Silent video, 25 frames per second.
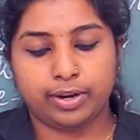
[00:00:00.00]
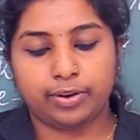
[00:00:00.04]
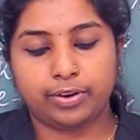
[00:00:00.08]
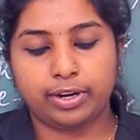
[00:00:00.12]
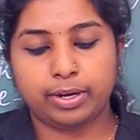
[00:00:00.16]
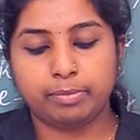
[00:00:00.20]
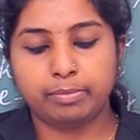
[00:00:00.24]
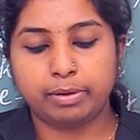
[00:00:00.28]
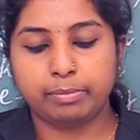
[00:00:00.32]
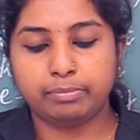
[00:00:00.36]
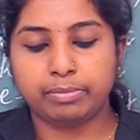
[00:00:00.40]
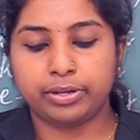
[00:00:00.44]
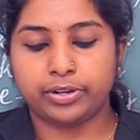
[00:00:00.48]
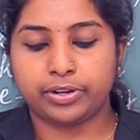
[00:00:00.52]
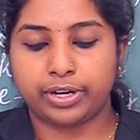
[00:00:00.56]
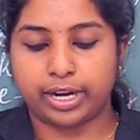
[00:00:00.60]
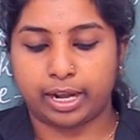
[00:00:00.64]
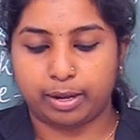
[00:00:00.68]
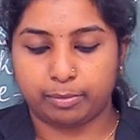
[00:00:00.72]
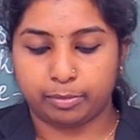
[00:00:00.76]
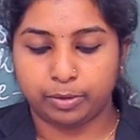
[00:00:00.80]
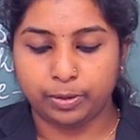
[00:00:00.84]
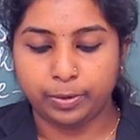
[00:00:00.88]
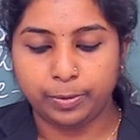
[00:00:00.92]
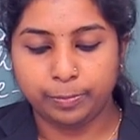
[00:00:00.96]
Remember,
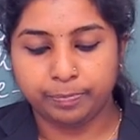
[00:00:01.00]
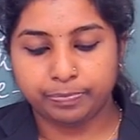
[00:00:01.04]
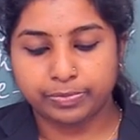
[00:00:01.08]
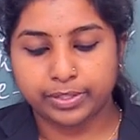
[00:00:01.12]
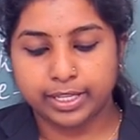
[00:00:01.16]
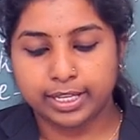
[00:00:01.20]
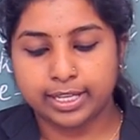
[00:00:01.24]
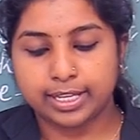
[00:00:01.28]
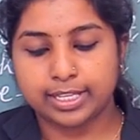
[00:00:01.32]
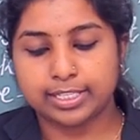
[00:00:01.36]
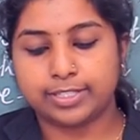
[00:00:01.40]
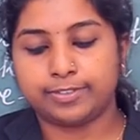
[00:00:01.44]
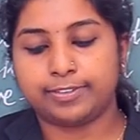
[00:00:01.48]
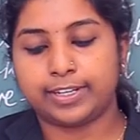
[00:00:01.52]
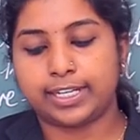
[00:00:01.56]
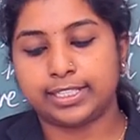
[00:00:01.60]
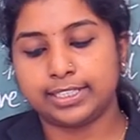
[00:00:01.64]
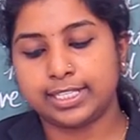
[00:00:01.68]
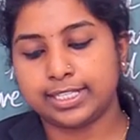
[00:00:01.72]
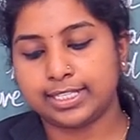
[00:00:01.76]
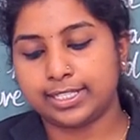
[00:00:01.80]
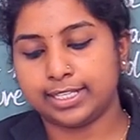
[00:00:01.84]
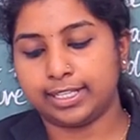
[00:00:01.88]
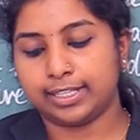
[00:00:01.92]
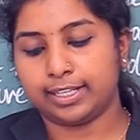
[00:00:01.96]
Ramu, his
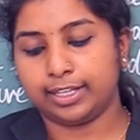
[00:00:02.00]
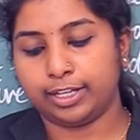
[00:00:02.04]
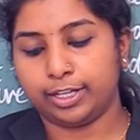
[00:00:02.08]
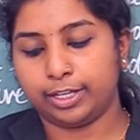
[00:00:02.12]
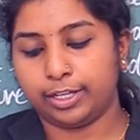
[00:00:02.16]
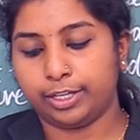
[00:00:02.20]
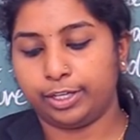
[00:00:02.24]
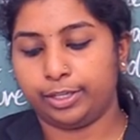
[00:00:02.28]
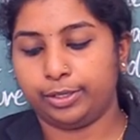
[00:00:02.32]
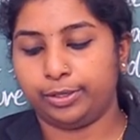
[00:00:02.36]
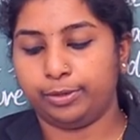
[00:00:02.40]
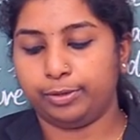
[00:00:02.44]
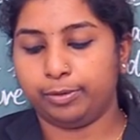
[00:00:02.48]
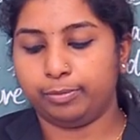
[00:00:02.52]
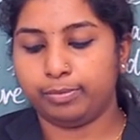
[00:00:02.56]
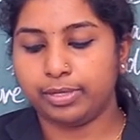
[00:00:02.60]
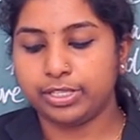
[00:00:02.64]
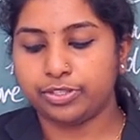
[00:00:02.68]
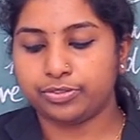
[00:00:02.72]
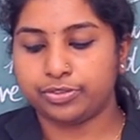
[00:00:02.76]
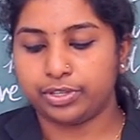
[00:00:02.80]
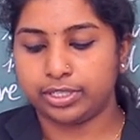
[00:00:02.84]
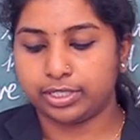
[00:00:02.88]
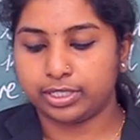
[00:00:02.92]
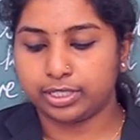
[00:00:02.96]
father said, you
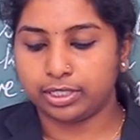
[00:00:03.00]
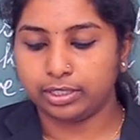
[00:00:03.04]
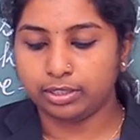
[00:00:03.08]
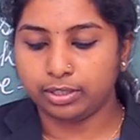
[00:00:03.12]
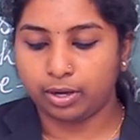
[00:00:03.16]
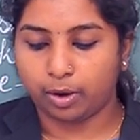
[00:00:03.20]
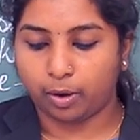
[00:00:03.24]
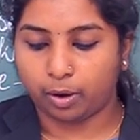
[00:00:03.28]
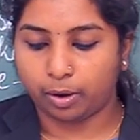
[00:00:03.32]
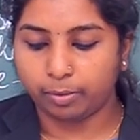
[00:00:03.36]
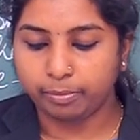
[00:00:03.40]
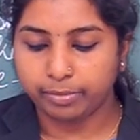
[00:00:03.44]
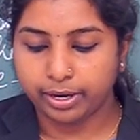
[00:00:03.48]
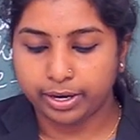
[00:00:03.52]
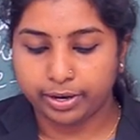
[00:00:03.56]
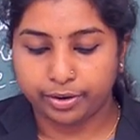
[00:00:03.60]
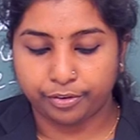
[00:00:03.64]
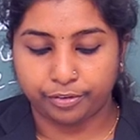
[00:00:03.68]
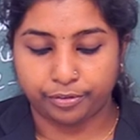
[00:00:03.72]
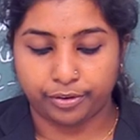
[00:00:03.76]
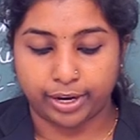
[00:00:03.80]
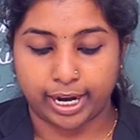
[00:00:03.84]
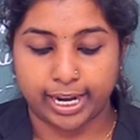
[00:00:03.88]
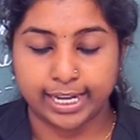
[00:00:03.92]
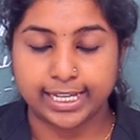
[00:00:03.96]
must return home
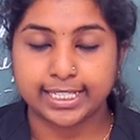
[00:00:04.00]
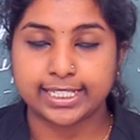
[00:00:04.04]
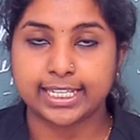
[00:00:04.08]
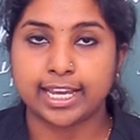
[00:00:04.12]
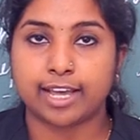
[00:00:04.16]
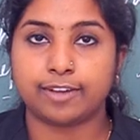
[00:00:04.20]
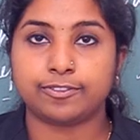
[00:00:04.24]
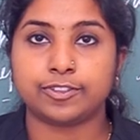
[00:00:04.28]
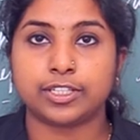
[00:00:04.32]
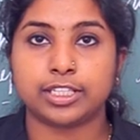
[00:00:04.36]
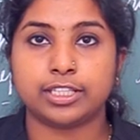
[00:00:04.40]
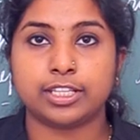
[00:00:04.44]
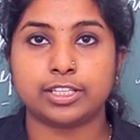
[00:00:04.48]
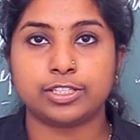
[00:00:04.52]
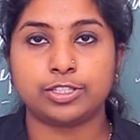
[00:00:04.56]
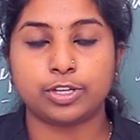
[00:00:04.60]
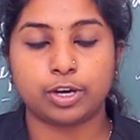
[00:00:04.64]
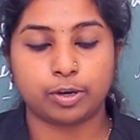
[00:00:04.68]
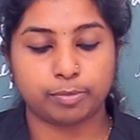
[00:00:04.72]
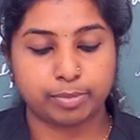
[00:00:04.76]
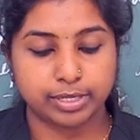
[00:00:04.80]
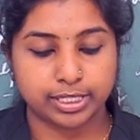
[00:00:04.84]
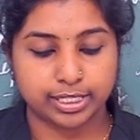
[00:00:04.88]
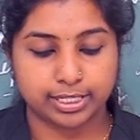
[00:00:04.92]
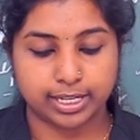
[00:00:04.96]
right after the
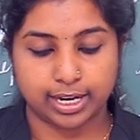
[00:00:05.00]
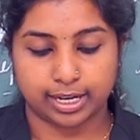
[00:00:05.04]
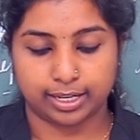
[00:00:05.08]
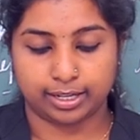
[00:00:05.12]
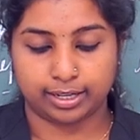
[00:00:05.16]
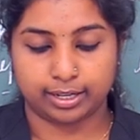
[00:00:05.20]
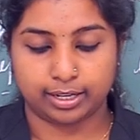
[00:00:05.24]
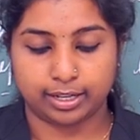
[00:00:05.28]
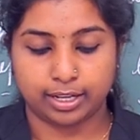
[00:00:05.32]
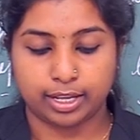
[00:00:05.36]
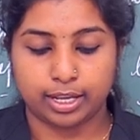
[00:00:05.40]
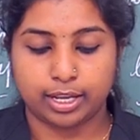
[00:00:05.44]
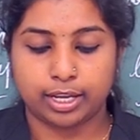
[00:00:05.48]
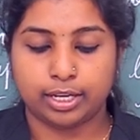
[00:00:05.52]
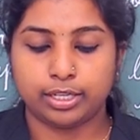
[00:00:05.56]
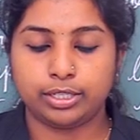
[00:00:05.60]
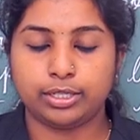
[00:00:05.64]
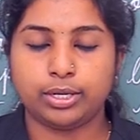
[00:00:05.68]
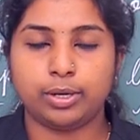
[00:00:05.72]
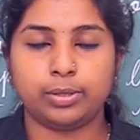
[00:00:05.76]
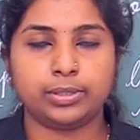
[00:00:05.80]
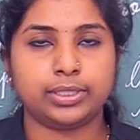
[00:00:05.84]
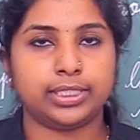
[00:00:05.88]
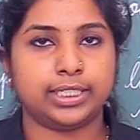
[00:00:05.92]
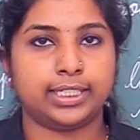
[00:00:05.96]
job is done.
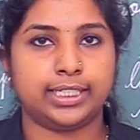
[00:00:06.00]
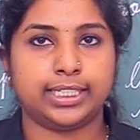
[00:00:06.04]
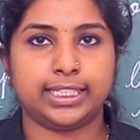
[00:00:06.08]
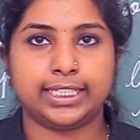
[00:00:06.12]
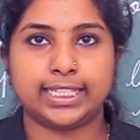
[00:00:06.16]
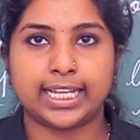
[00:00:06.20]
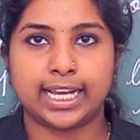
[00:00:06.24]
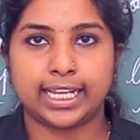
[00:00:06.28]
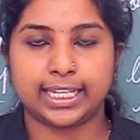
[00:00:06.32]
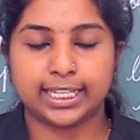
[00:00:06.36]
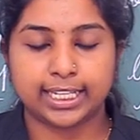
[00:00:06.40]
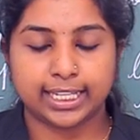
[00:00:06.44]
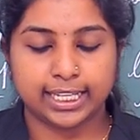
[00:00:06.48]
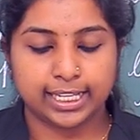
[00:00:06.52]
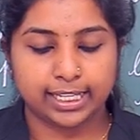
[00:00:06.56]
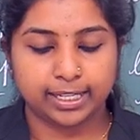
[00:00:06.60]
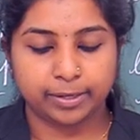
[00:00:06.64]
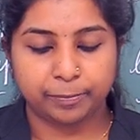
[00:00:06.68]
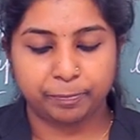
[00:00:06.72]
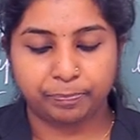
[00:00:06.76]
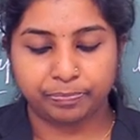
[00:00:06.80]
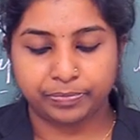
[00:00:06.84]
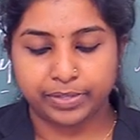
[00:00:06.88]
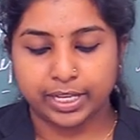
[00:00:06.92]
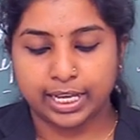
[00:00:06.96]
No,
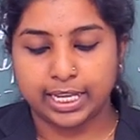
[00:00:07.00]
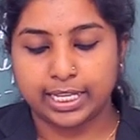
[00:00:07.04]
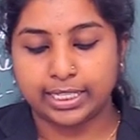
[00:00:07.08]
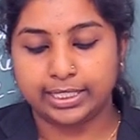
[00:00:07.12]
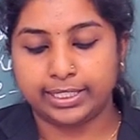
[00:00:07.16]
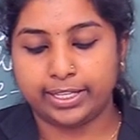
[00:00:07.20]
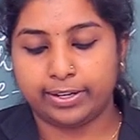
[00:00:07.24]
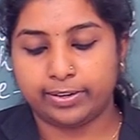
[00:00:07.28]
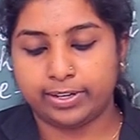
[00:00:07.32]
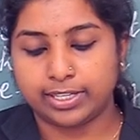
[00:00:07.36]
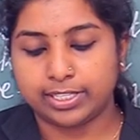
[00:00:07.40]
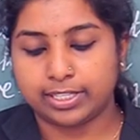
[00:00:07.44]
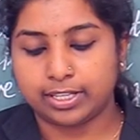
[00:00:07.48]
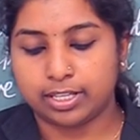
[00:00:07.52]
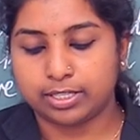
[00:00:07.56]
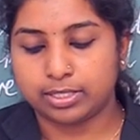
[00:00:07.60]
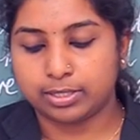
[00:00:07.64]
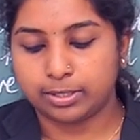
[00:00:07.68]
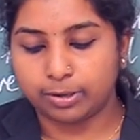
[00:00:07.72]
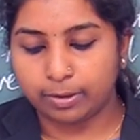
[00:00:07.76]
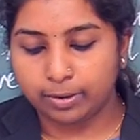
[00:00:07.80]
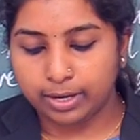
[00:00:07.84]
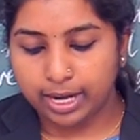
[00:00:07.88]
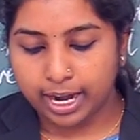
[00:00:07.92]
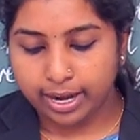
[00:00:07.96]
dilly-dallying. There is a
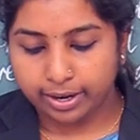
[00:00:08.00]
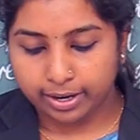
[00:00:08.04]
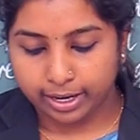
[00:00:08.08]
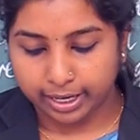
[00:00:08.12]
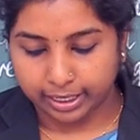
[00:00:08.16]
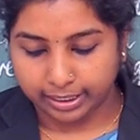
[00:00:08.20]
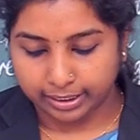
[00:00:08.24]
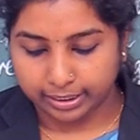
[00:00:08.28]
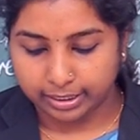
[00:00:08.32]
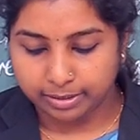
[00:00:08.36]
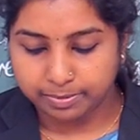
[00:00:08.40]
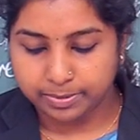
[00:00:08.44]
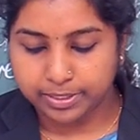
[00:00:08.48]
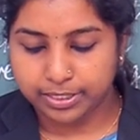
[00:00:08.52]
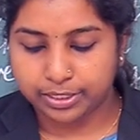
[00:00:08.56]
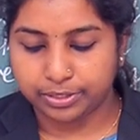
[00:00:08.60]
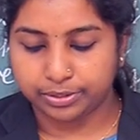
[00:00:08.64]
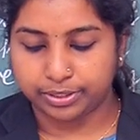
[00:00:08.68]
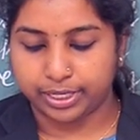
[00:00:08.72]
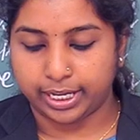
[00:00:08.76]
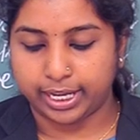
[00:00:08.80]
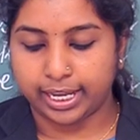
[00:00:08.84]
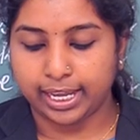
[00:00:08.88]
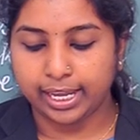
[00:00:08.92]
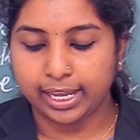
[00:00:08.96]
solar eclipse
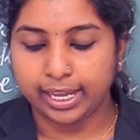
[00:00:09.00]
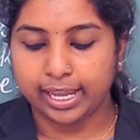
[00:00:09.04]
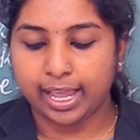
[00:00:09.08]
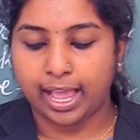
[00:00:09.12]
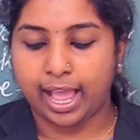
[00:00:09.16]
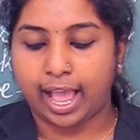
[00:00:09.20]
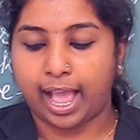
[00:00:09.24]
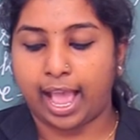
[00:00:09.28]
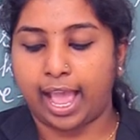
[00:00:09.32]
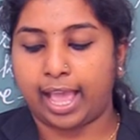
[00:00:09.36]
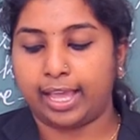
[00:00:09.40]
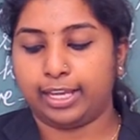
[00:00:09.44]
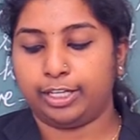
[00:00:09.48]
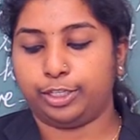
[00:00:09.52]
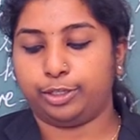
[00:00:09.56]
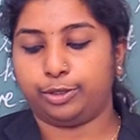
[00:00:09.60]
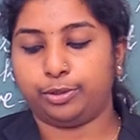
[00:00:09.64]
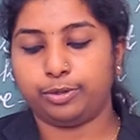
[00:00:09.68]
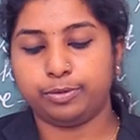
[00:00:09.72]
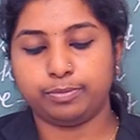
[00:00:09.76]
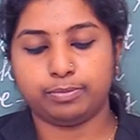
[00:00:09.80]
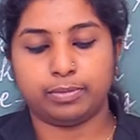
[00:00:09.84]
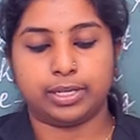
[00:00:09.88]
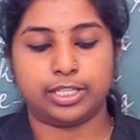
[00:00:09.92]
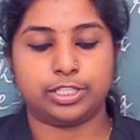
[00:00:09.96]
today and
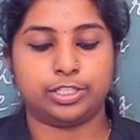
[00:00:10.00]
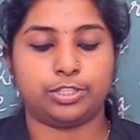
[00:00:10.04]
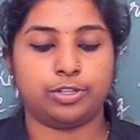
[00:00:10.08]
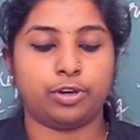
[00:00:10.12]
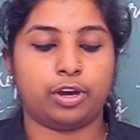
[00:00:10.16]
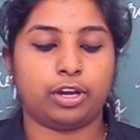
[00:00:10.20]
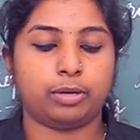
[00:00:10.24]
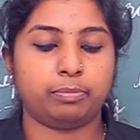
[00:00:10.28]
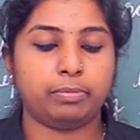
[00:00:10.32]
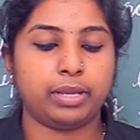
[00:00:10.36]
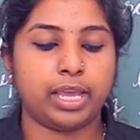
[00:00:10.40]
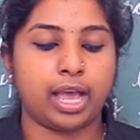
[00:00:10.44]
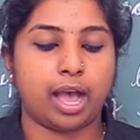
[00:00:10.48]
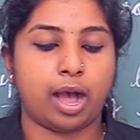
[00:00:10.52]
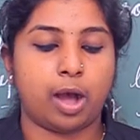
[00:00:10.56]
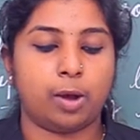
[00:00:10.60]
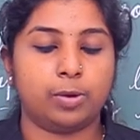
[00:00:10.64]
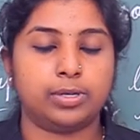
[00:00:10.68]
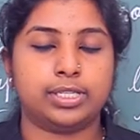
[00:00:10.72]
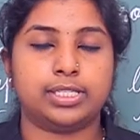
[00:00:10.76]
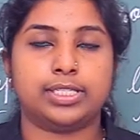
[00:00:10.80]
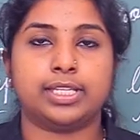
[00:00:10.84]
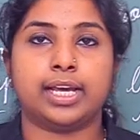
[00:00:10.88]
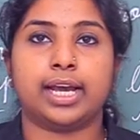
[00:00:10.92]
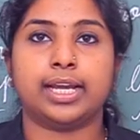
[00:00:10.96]
you must not be
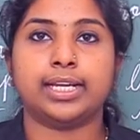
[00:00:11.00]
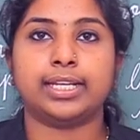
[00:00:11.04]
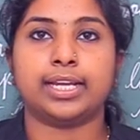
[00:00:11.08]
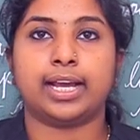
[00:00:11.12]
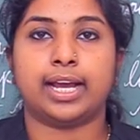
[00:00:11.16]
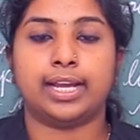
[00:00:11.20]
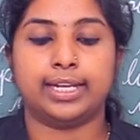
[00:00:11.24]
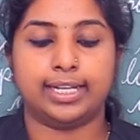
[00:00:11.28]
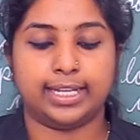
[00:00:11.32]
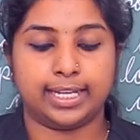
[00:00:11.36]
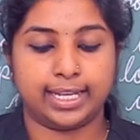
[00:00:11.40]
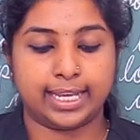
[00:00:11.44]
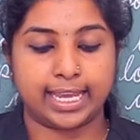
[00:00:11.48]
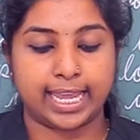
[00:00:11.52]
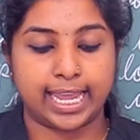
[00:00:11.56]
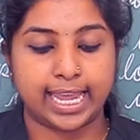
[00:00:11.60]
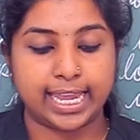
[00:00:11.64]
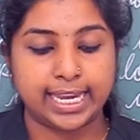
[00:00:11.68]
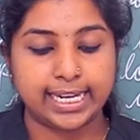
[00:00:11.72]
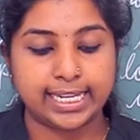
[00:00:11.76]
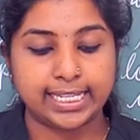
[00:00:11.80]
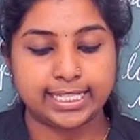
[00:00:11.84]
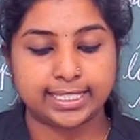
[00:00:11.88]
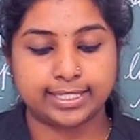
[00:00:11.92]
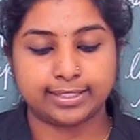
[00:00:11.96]
outside under
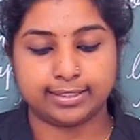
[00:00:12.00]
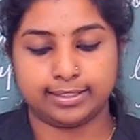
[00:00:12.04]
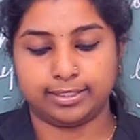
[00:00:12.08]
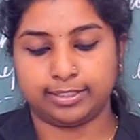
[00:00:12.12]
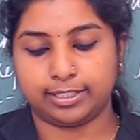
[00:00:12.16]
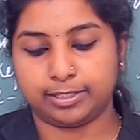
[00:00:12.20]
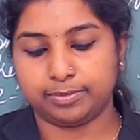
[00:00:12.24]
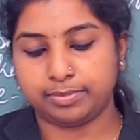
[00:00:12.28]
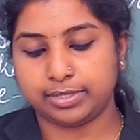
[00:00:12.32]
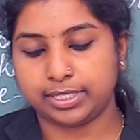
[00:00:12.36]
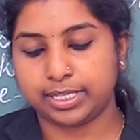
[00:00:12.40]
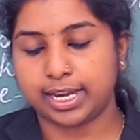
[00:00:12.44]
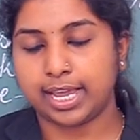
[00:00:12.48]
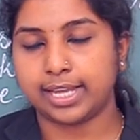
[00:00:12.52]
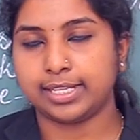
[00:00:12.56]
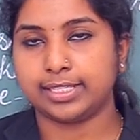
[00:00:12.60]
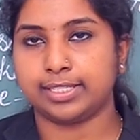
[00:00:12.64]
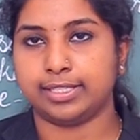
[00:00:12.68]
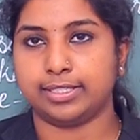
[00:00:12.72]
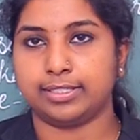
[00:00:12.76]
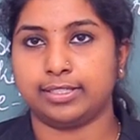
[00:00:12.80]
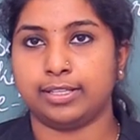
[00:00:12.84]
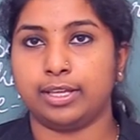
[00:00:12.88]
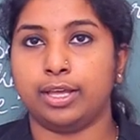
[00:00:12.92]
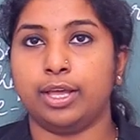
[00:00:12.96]
any
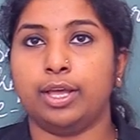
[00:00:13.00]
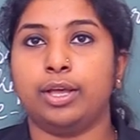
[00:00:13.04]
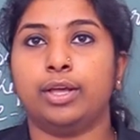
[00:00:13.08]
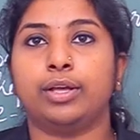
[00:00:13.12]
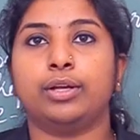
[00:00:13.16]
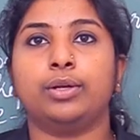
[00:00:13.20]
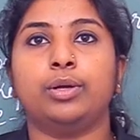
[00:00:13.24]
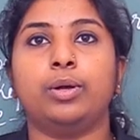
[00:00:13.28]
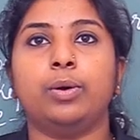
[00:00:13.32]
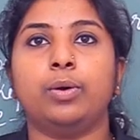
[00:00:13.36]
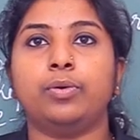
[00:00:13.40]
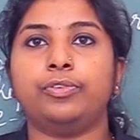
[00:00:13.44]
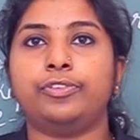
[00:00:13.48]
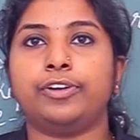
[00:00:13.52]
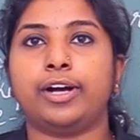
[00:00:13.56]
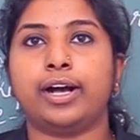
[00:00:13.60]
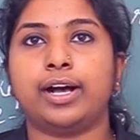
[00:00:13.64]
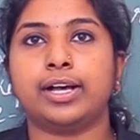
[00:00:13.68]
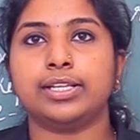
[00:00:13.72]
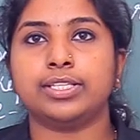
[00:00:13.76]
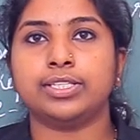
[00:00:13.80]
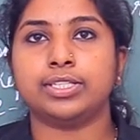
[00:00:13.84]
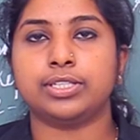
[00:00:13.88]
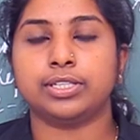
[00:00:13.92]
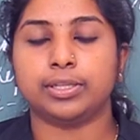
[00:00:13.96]
circumstances. Go
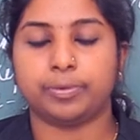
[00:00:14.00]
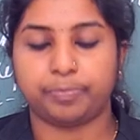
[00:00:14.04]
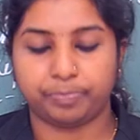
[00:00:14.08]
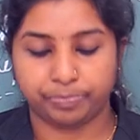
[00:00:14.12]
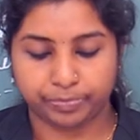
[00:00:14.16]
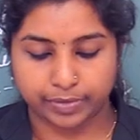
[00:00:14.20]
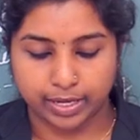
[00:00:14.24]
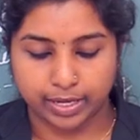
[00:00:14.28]
fast.